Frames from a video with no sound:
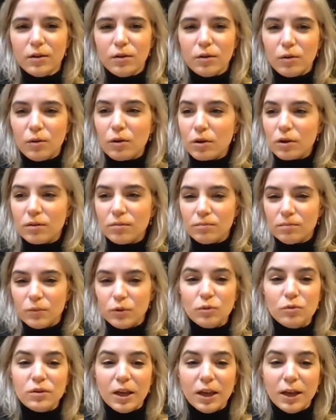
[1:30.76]
or
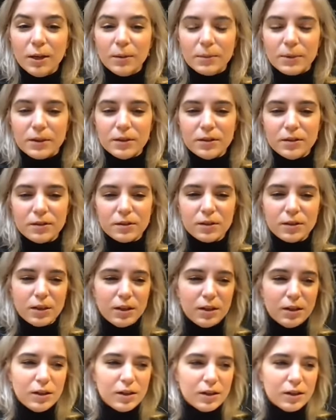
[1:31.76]
you name it.
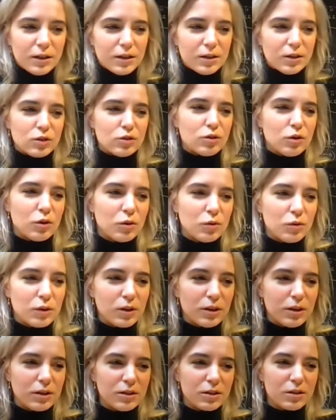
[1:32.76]
And so
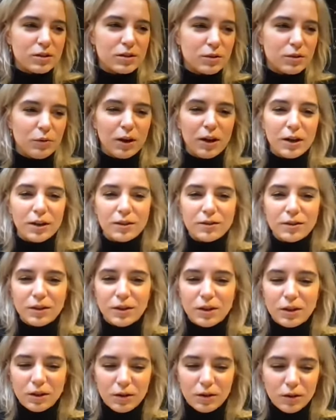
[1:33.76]
it is quite
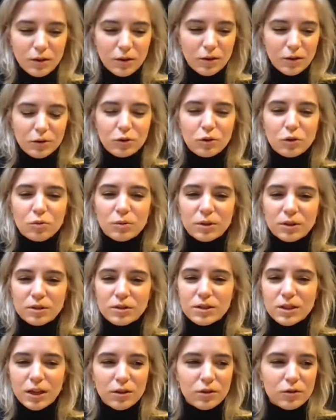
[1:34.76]
a
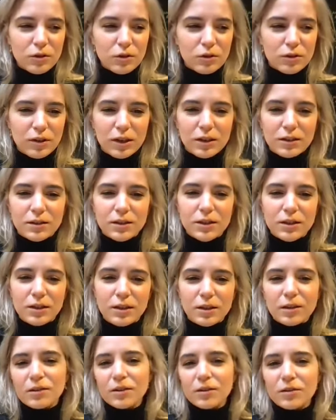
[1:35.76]
human-centered
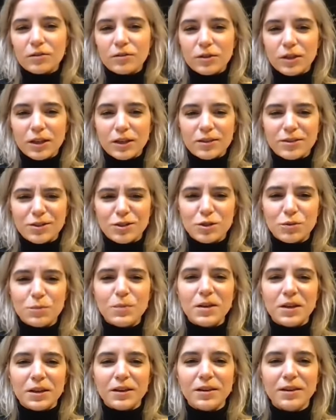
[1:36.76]
idea that things
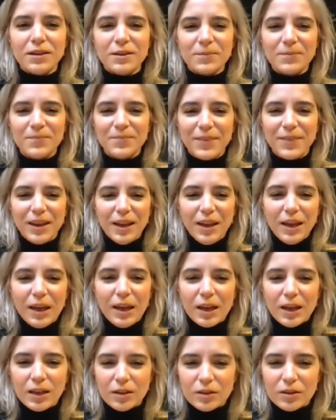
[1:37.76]
speak,
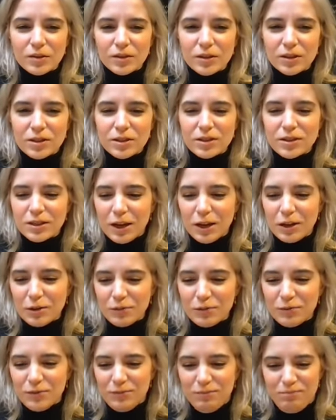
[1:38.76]
and this is kind of